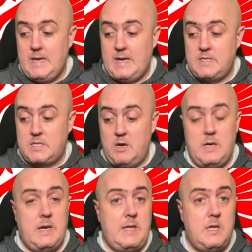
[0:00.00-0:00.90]
and
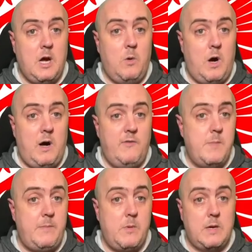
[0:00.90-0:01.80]
certainly go off
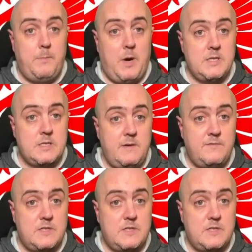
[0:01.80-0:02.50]
maybe with a positive